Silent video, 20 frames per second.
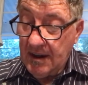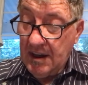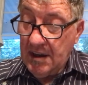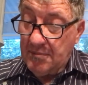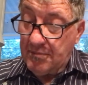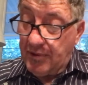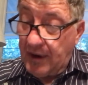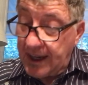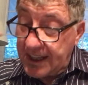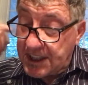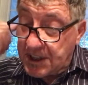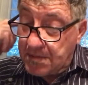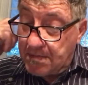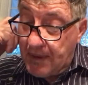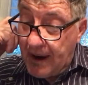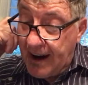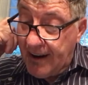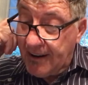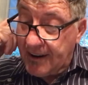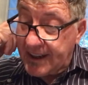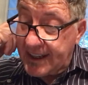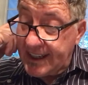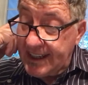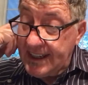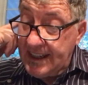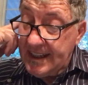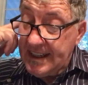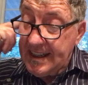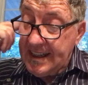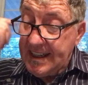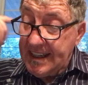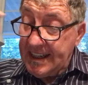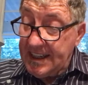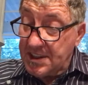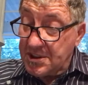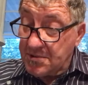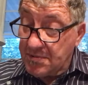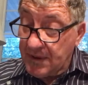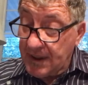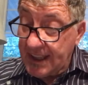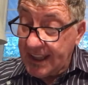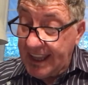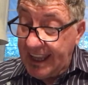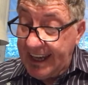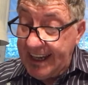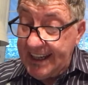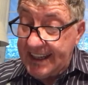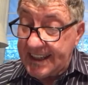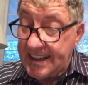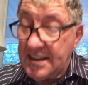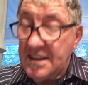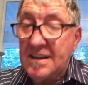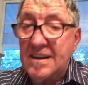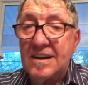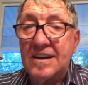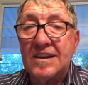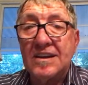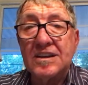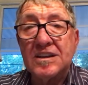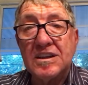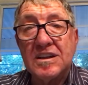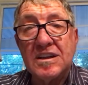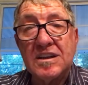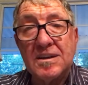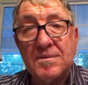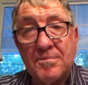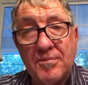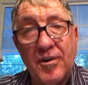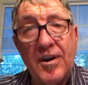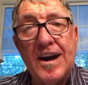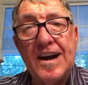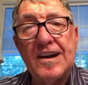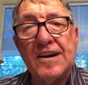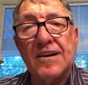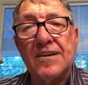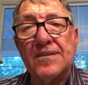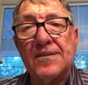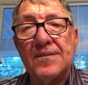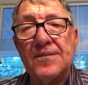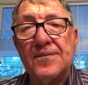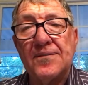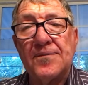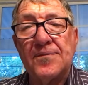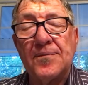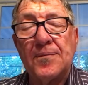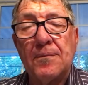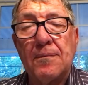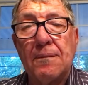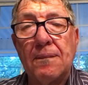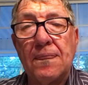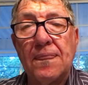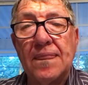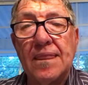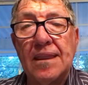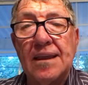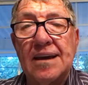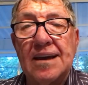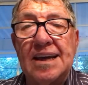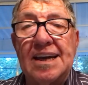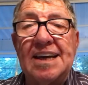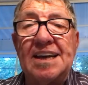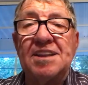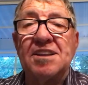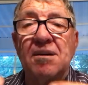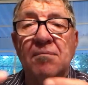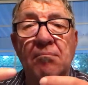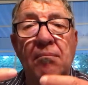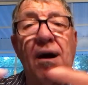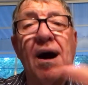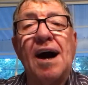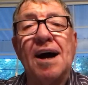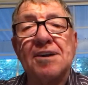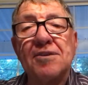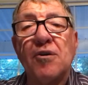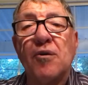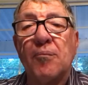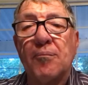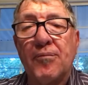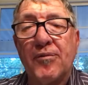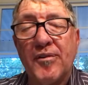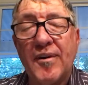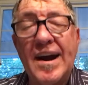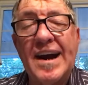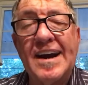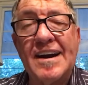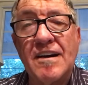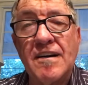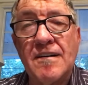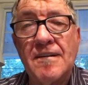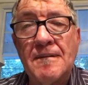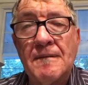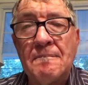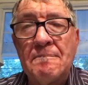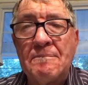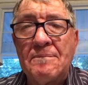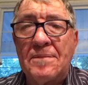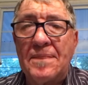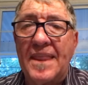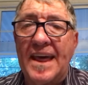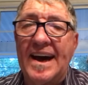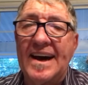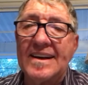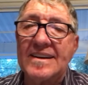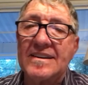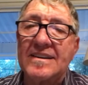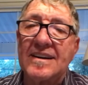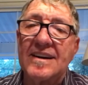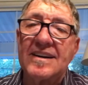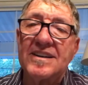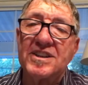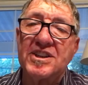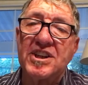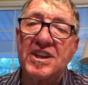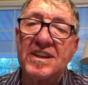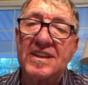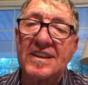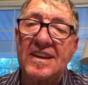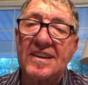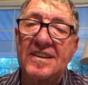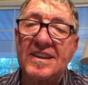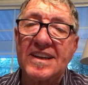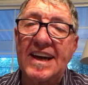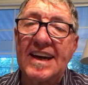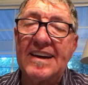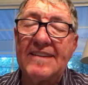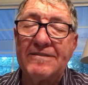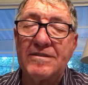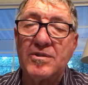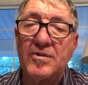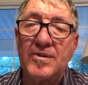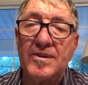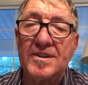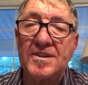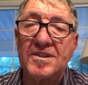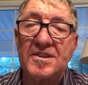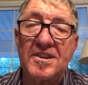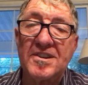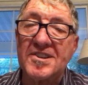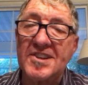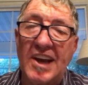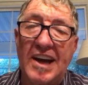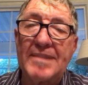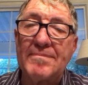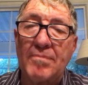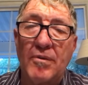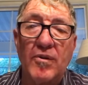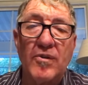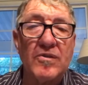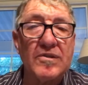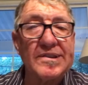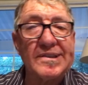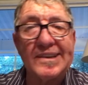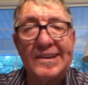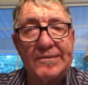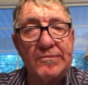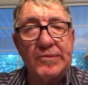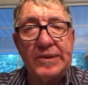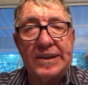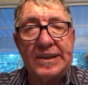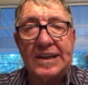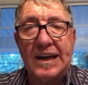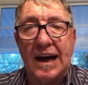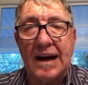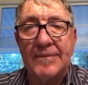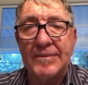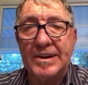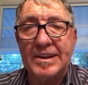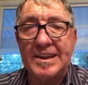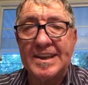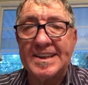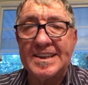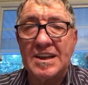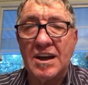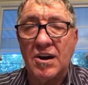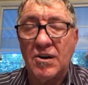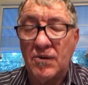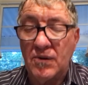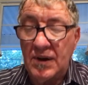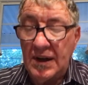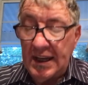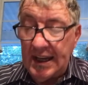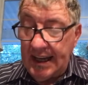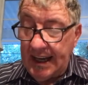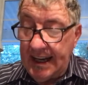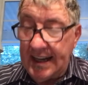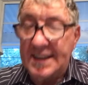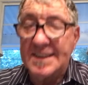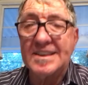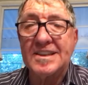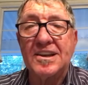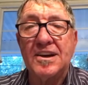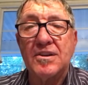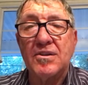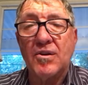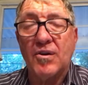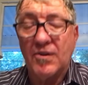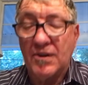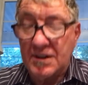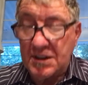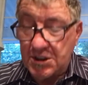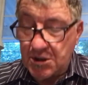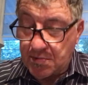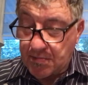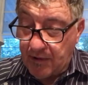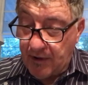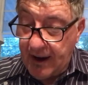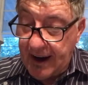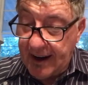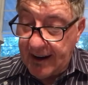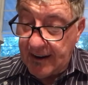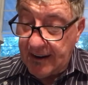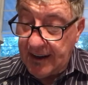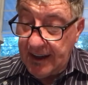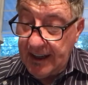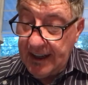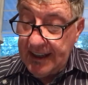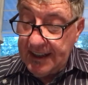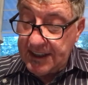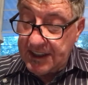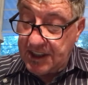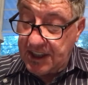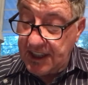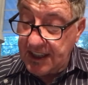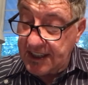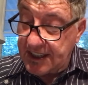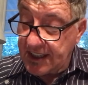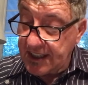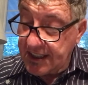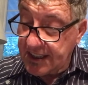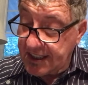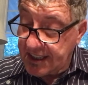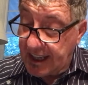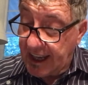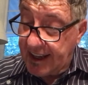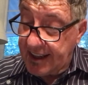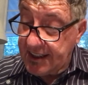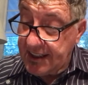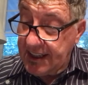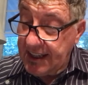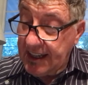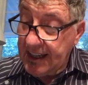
Prosperity is related to prayer. In the model prayer that Jesus gave to his disciples that we commonly know as the Lord's Prayer, Jesus said,